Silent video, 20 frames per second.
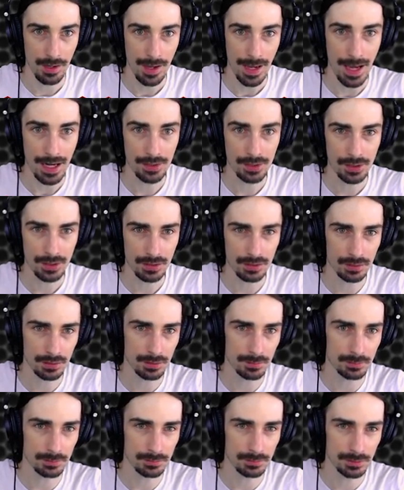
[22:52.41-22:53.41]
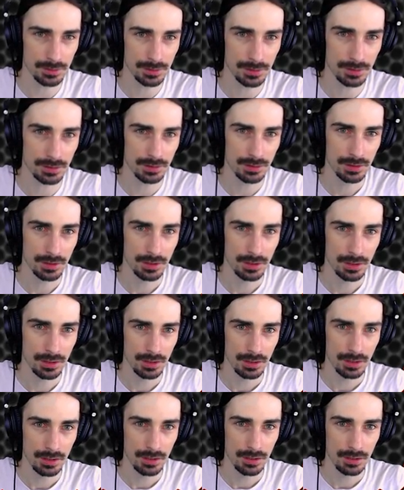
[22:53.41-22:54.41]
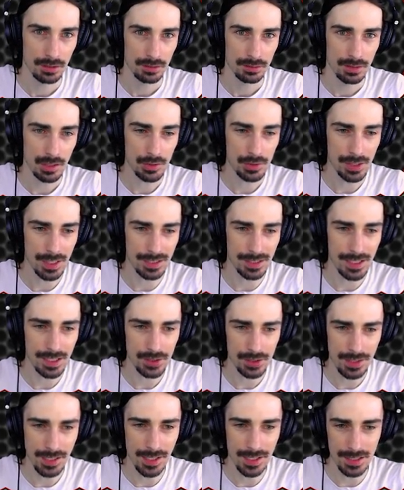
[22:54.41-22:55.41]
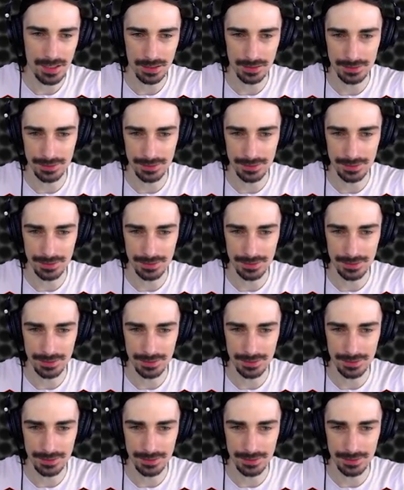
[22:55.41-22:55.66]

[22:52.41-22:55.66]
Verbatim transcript: Actually, oh, yeah. No, it's actually, it is